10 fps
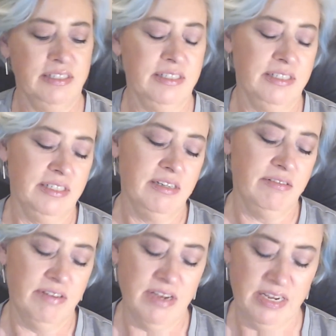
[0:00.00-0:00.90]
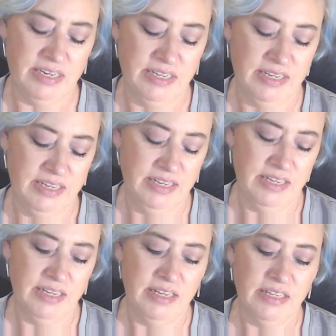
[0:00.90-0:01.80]
All right.
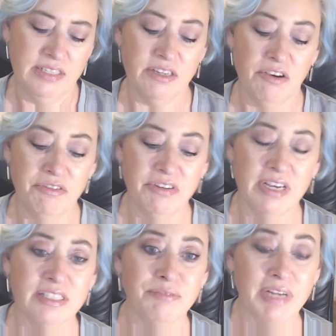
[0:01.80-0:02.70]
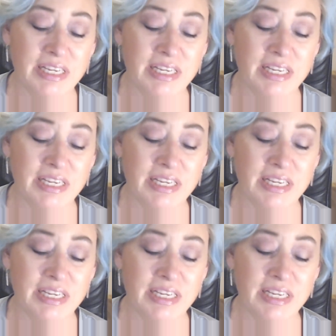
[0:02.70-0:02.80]
So, got some nice